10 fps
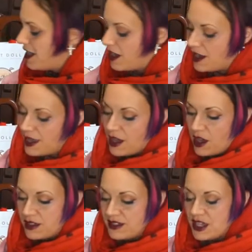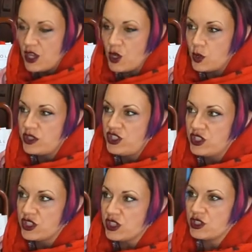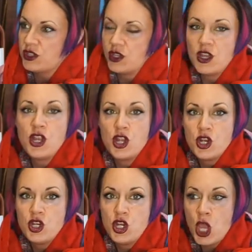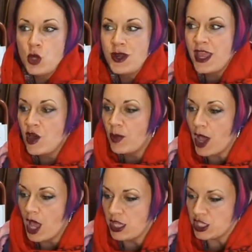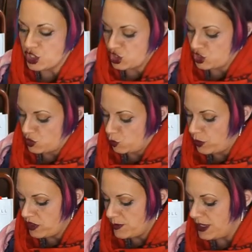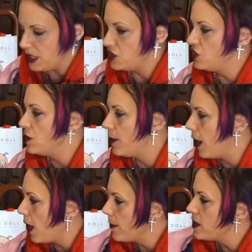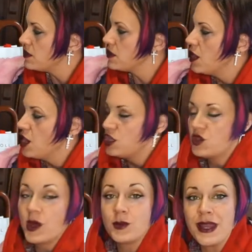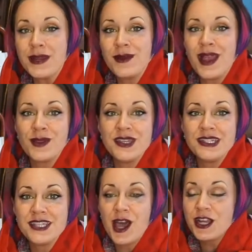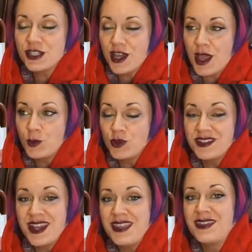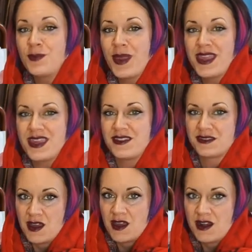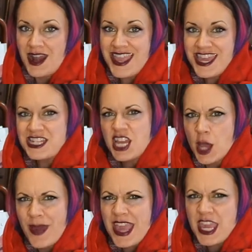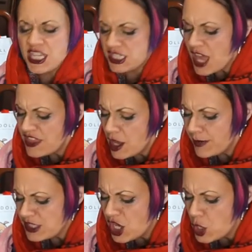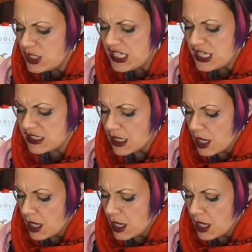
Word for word: I also took no nail polish with me to the Bahamas. So I ran around the entire time with naked piggies. Naked piggies, nothing on my toesies.